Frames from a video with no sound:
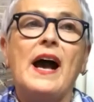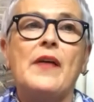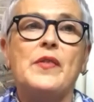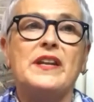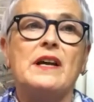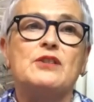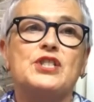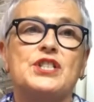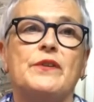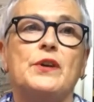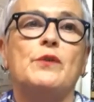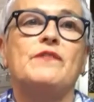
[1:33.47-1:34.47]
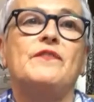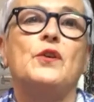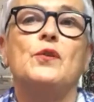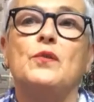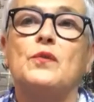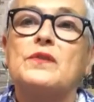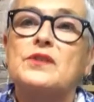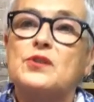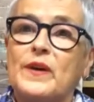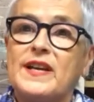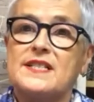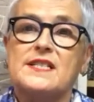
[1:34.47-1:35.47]
and then I'll show you a few
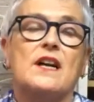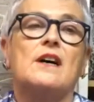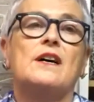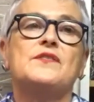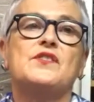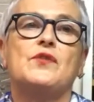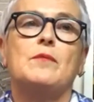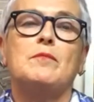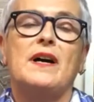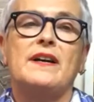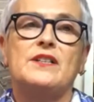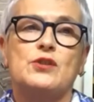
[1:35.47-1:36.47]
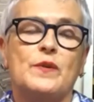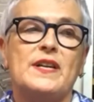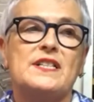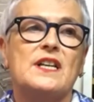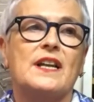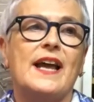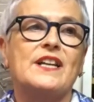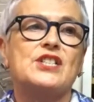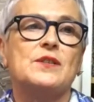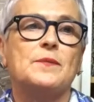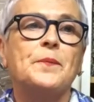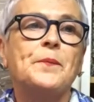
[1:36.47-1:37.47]
tweed scarves from my tweed collection.